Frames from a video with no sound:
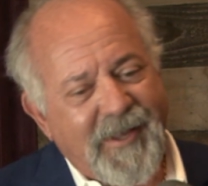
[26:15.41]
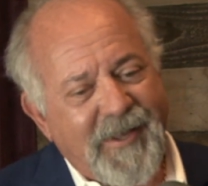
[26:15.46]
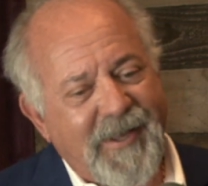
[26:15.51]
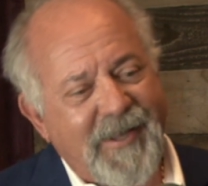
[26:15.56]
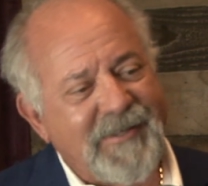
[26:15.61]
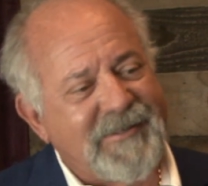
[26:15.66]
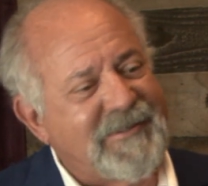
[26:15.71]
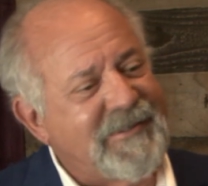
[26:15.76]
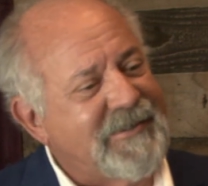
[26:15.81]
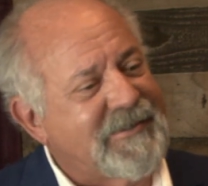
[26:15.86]

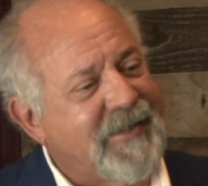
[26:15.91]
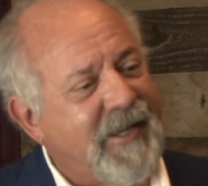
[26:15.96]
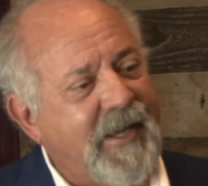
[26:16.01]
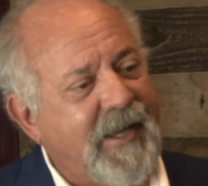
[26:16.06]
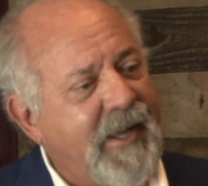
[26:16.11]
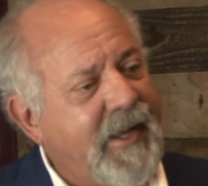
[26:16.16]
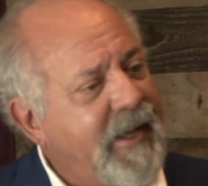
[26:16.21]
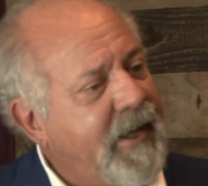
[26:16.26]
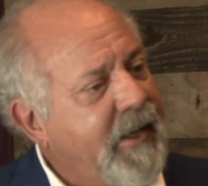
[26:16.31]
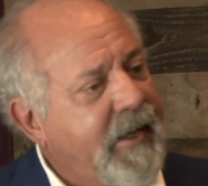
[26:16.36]
And she's
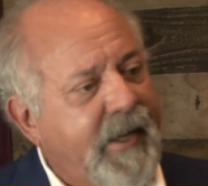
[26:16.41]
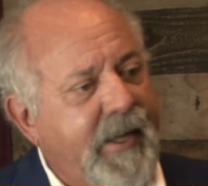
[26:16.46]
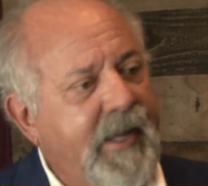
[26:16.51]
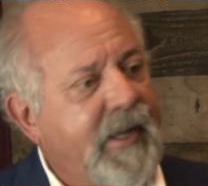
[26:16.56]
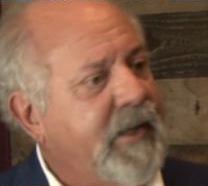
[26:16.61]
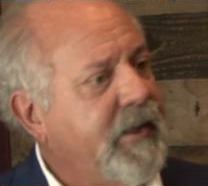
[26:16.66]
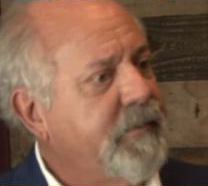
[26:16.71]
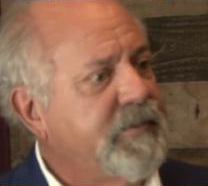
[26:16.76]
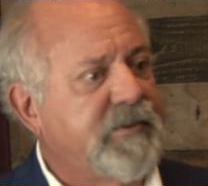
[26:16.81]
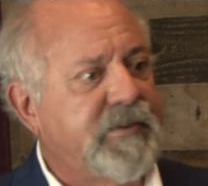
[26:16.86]
like,
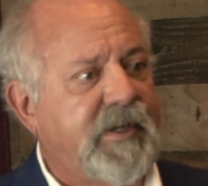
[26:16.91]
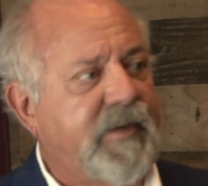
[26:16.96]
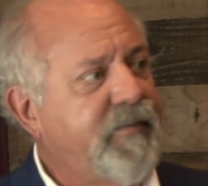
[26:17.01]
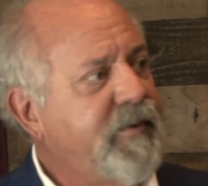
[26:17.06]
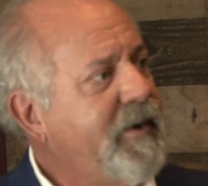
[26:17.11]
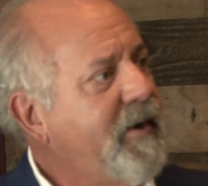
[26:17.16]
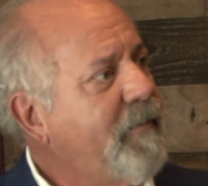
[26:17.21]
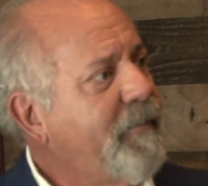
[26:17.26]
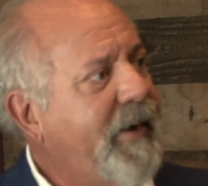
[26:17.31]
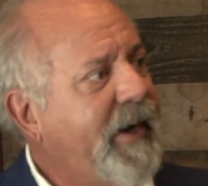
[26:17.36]
he comes in
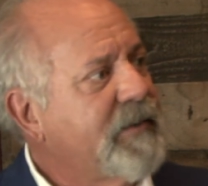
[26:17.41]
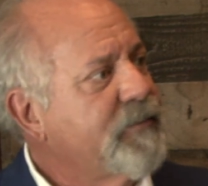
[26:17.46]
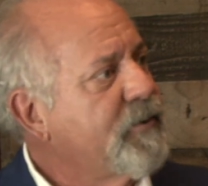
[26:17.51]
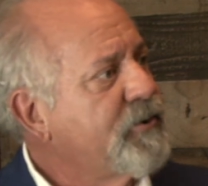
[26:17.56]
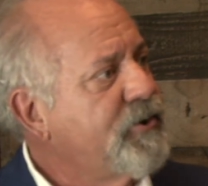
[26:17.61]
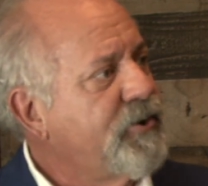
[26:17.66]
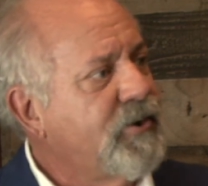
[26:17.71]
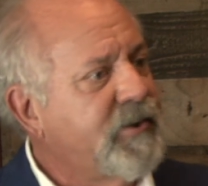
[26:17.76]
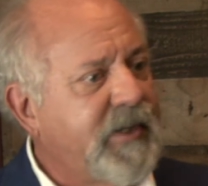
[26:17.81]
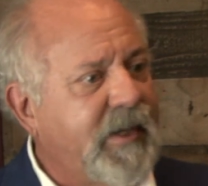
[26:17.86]
every year and buys
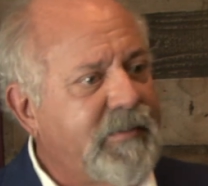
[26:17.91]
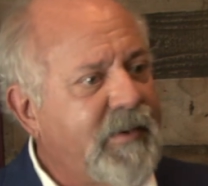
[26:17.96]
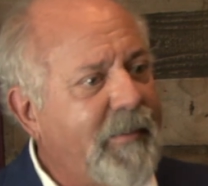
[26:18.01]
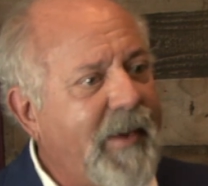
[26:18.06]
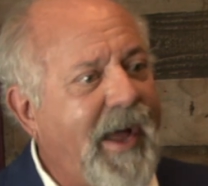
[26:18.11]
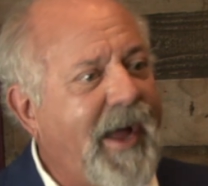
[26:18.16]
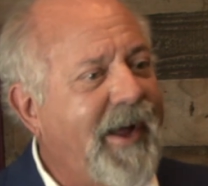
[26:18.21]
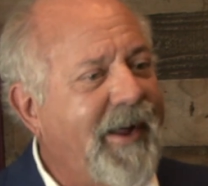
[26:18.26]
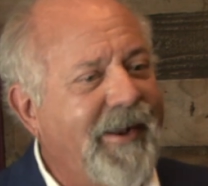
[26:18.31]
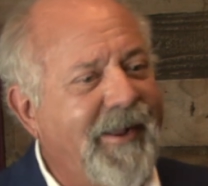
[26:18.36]
what you tell me about.